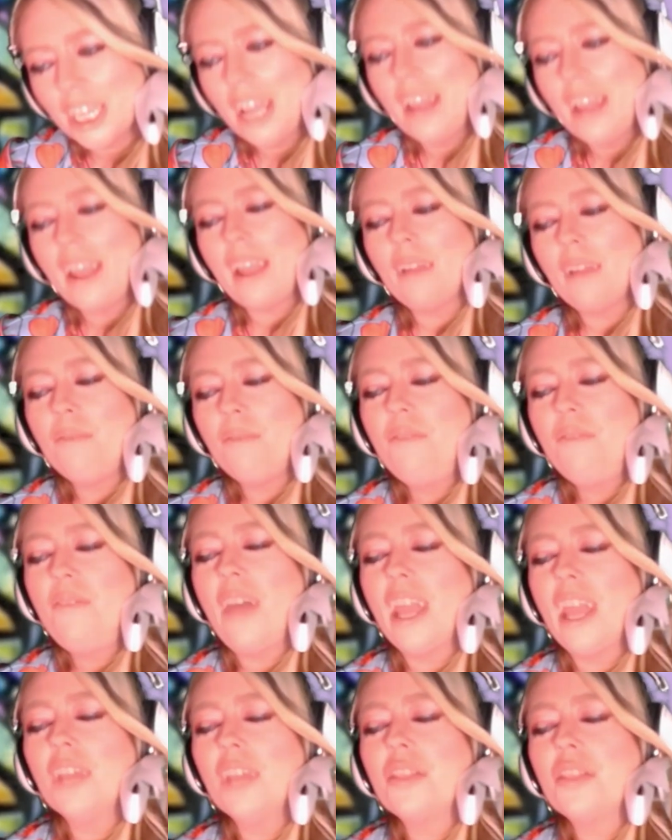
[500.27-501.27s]
and
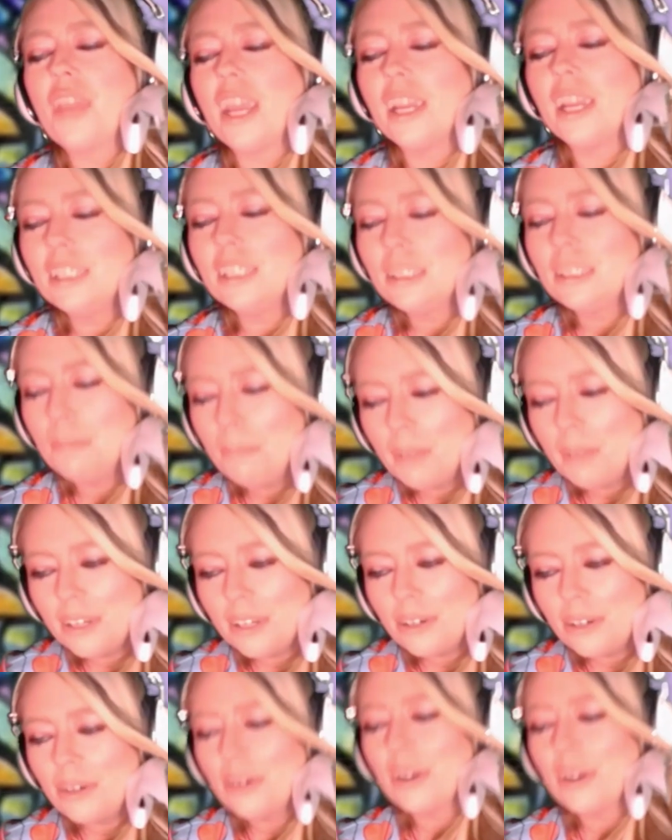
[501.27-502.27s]
faith and
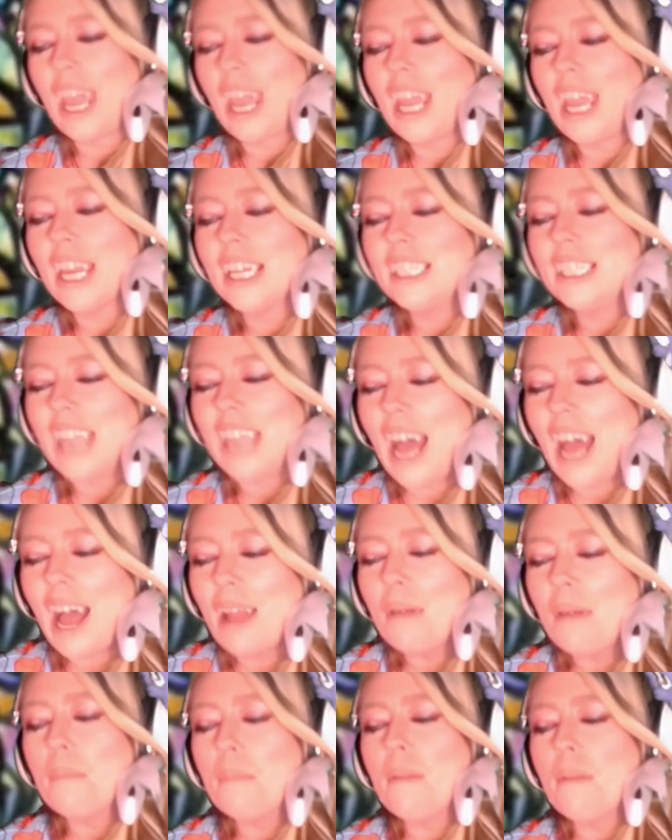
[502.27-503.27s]
milk and
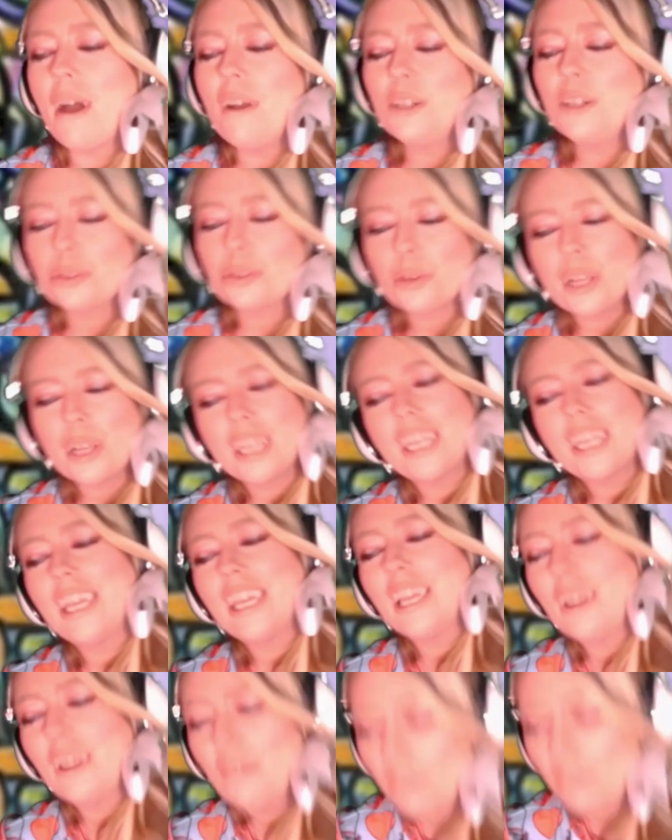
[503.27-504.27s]
I'm
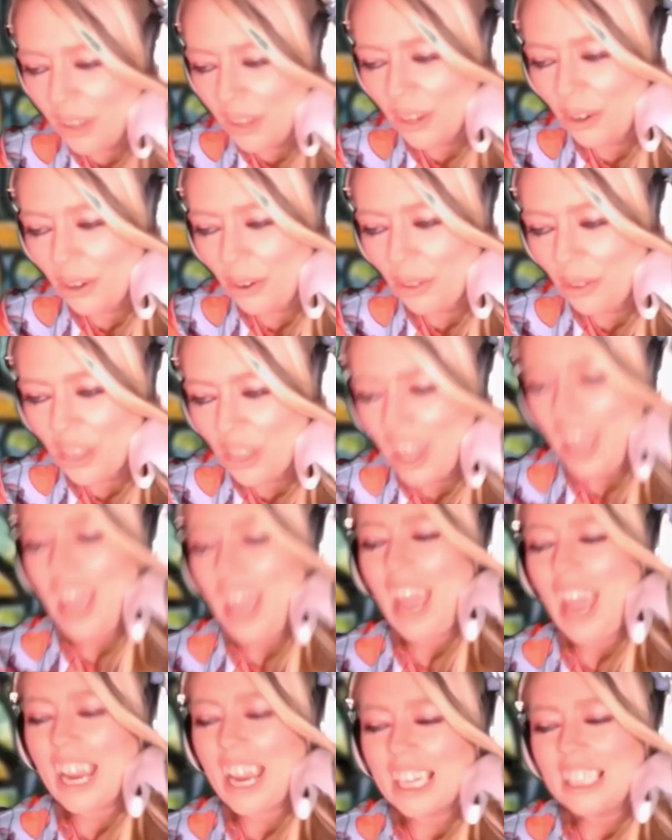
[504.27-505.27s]
drinking filth
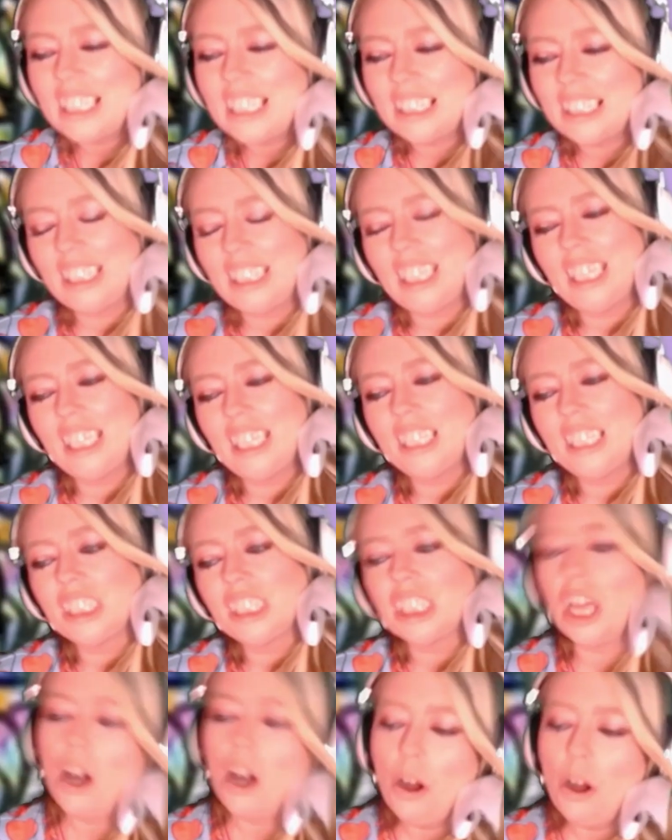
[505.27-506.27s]
and
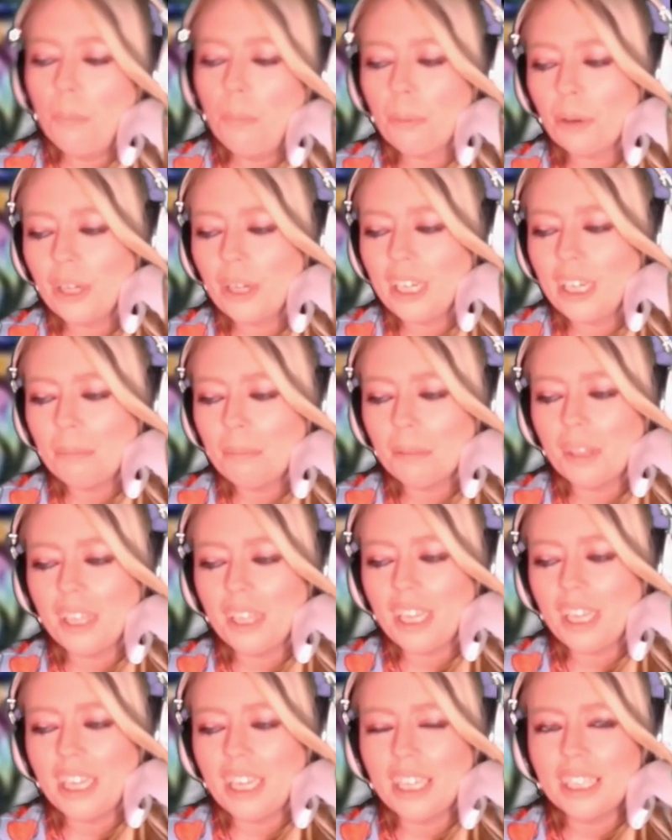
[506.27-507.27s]
disease. Oh, pretty
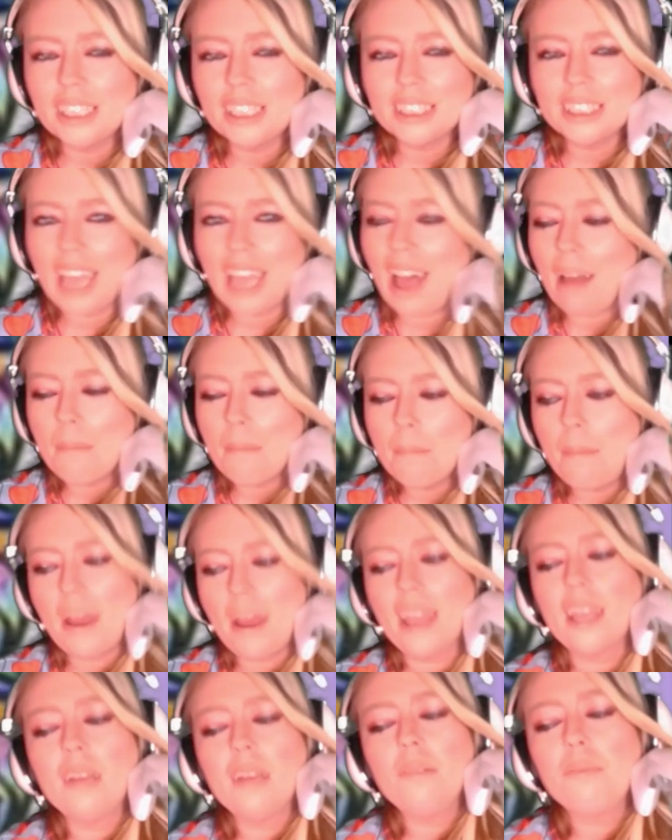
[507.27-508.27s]
please, I'm
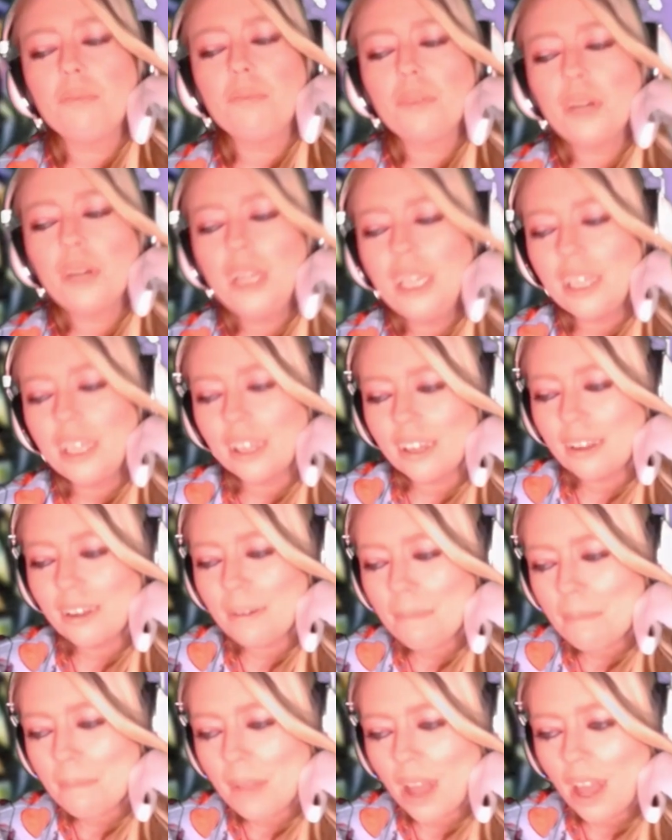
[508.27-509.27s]
begging freedom.